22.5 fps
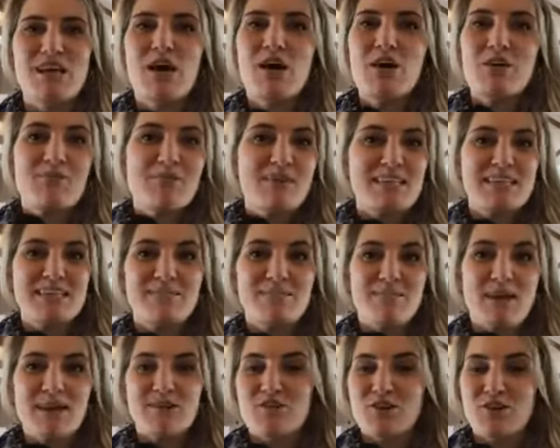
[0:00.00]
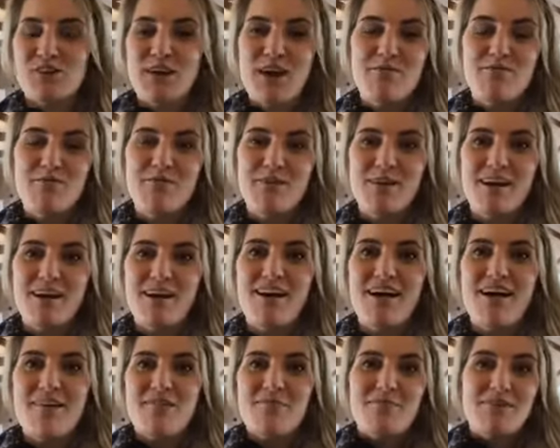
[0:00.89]
We need to make sure that we're
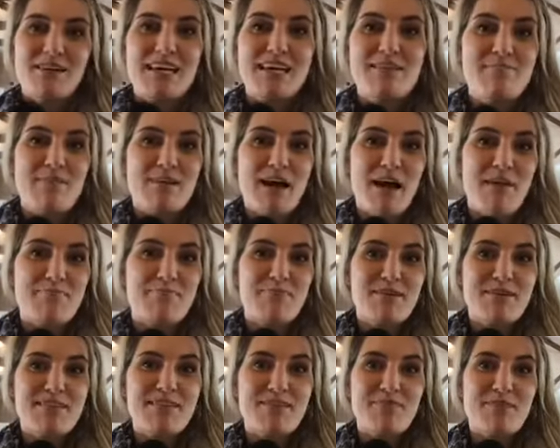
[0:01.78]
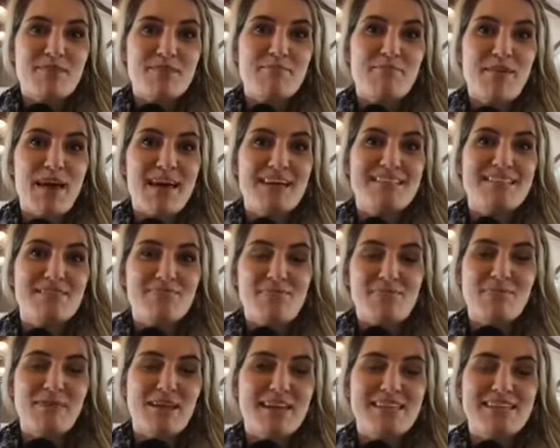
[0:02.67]
we're keeping up with with with the pace and
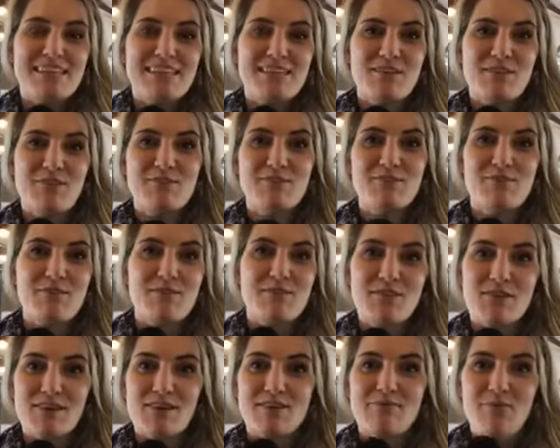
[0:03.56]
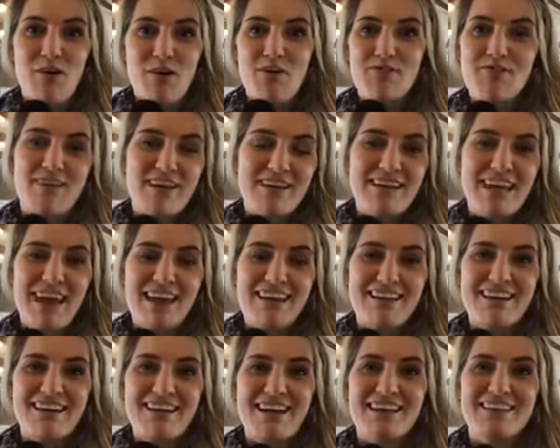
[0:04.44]
replacing those with good qualified
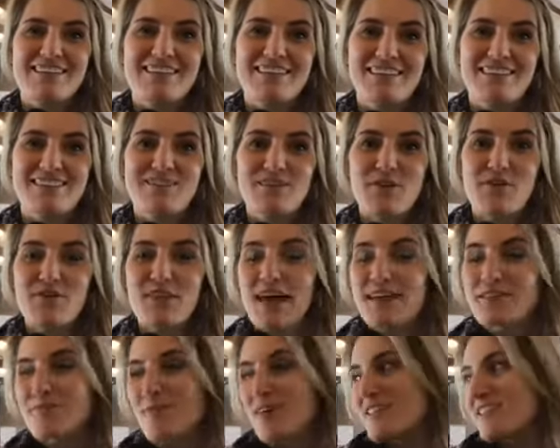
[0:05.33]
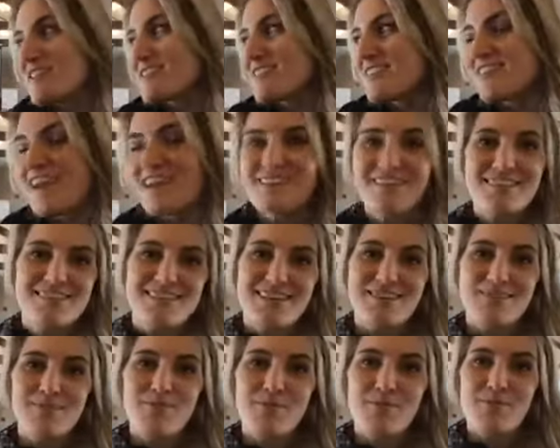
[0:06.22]
candidates. And so that's why this Connect to
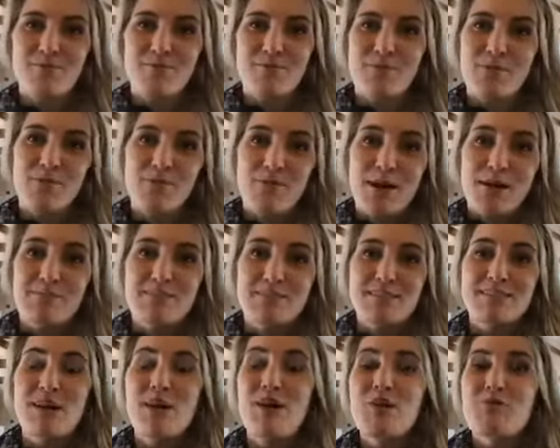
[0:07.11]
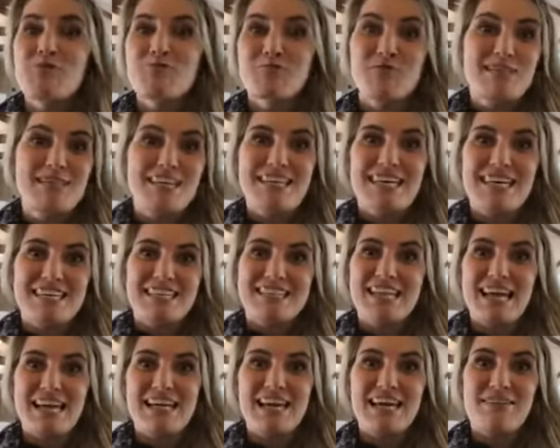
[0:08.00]
Skills program is really
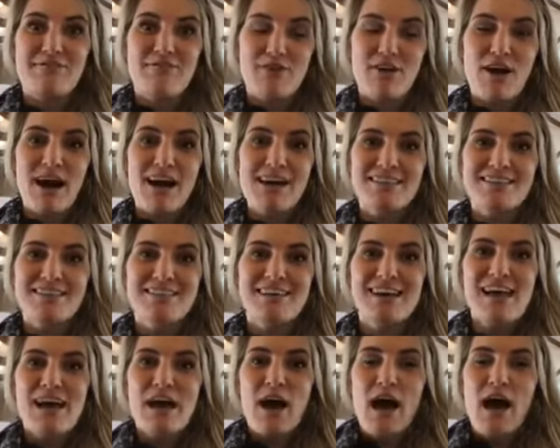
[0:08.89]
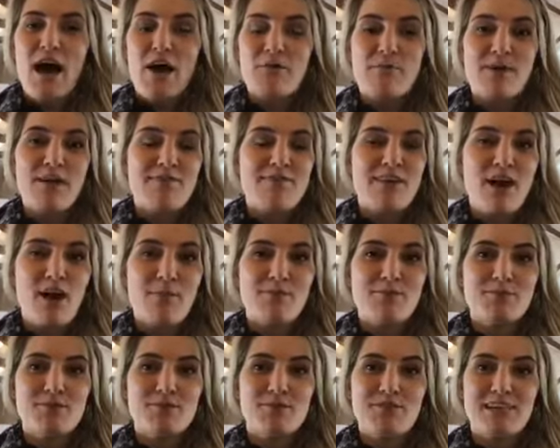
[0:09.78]
exciting for us. Uh, we have the
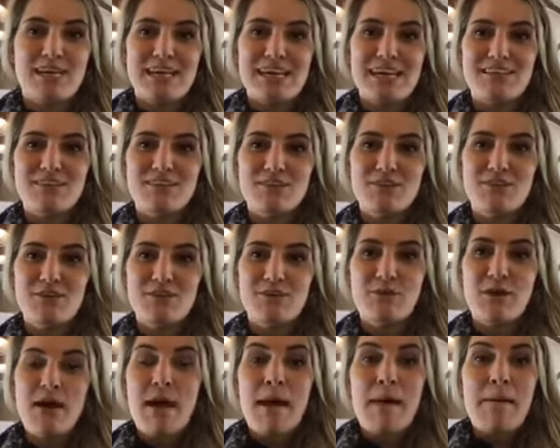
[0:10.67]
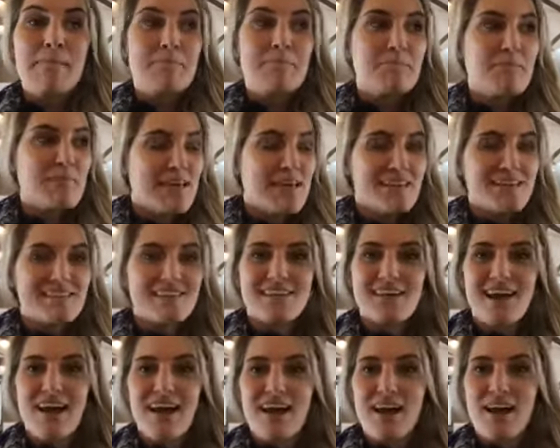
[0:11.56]
opportunity to meet
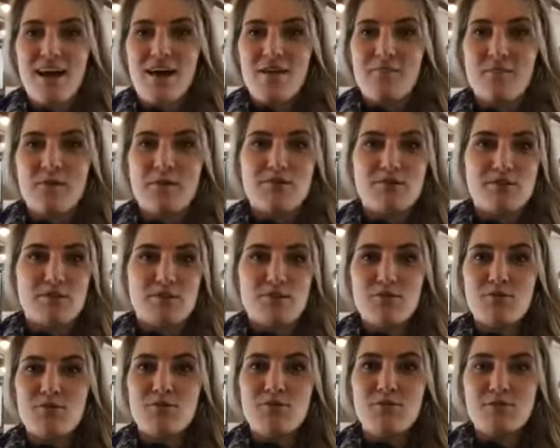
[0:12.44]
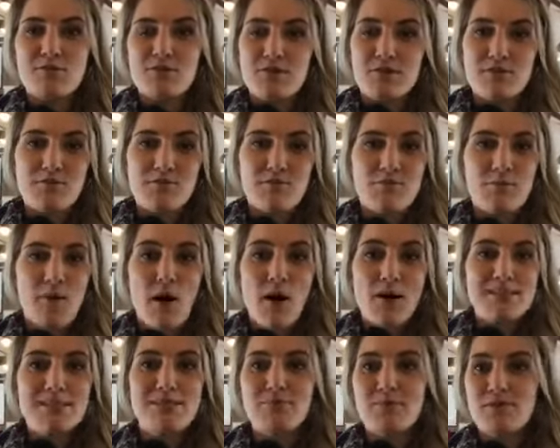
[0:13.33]
um, new new
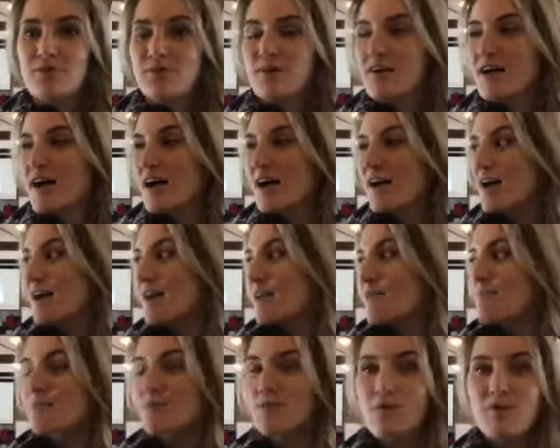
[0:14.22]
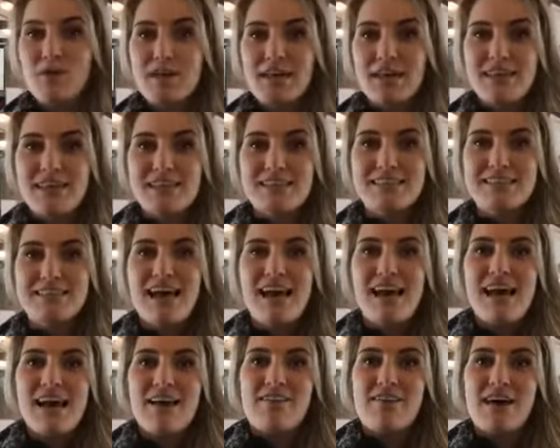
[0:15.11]
possible uh, employees
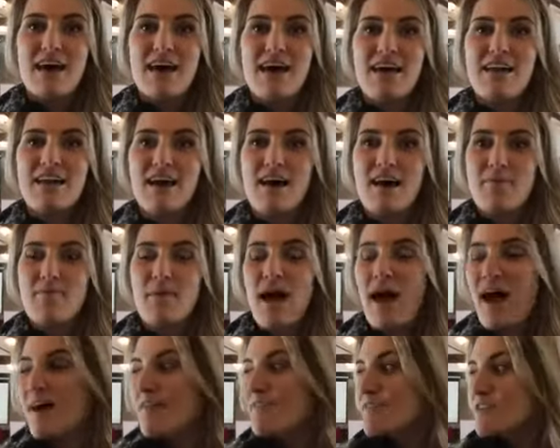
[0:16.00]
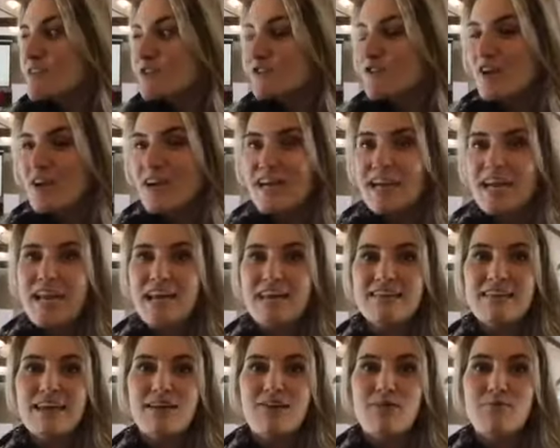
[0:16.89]
that um, have the
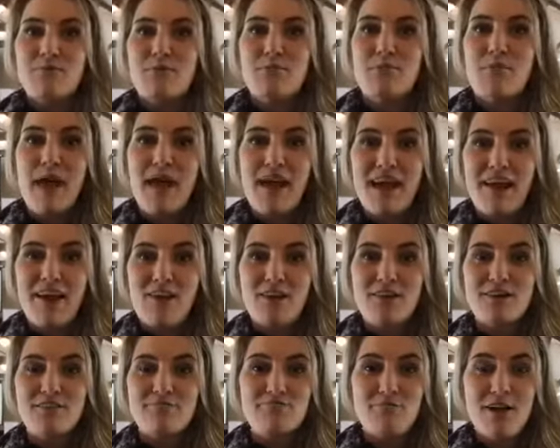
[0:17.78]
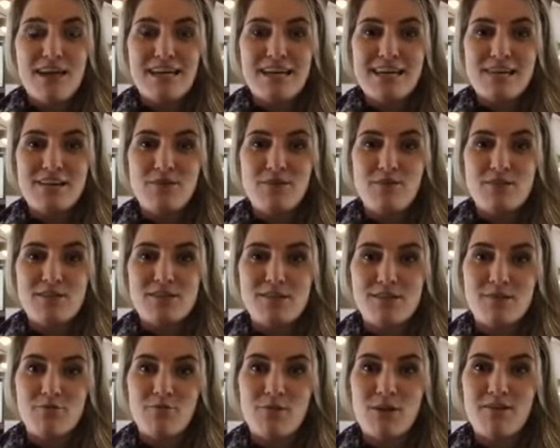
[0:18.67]
training, that are prepared and ready to go into
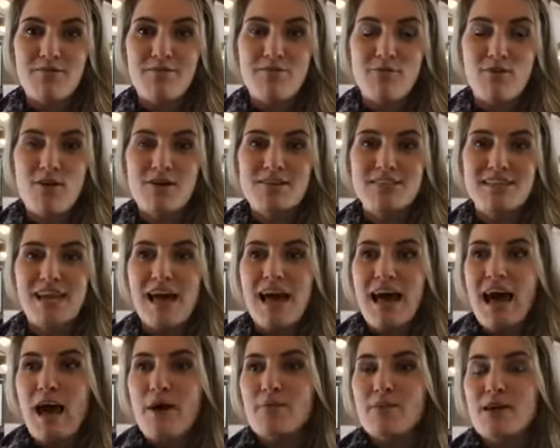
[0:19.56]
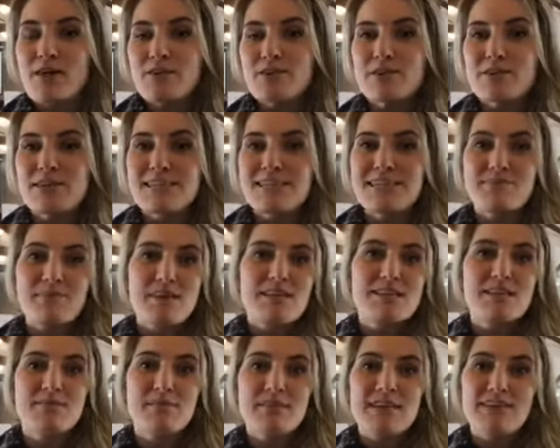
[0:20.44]
the workforce, and we also get to meet
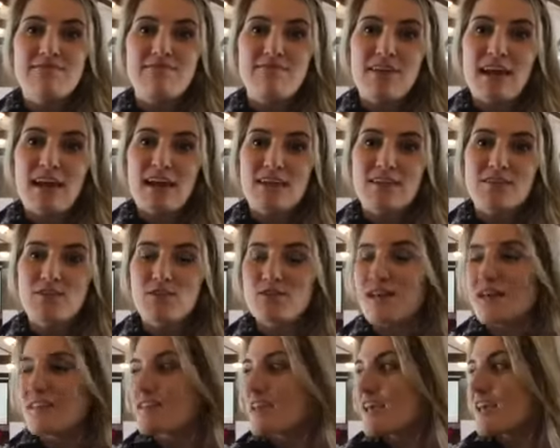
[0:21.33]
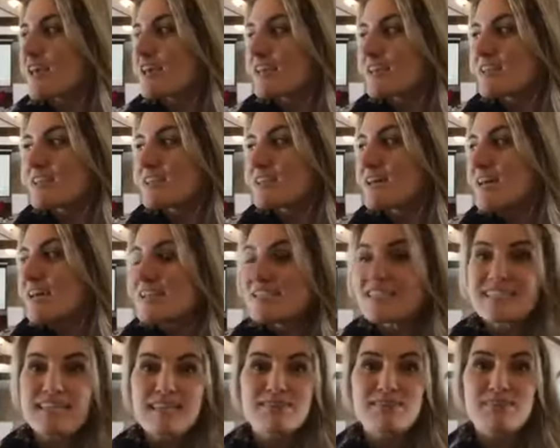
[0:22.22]
them in advance so that they can
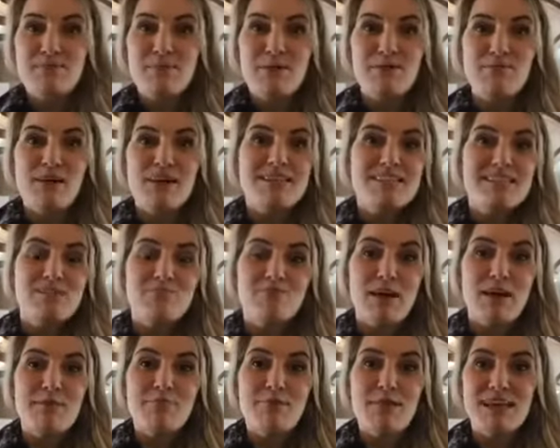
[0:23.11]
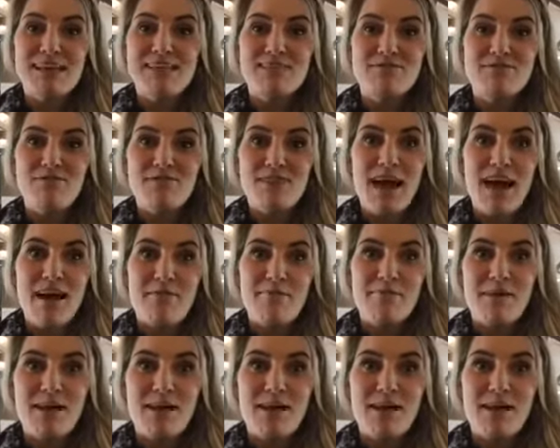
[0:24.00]
see if Spinrite's the right place for them.